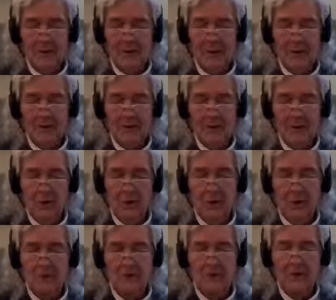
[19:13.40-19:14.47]
But I
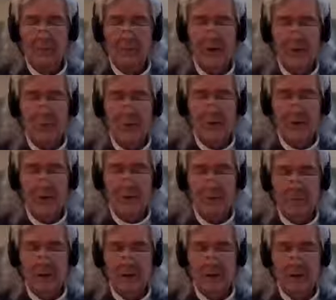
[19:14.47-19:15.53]
know something within
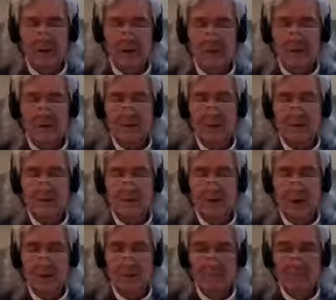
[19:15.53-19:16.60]
me does
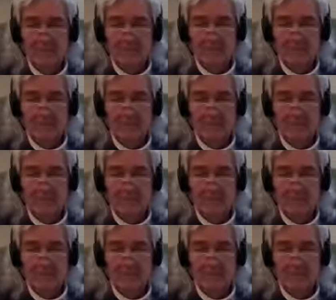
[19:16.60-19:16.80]
know.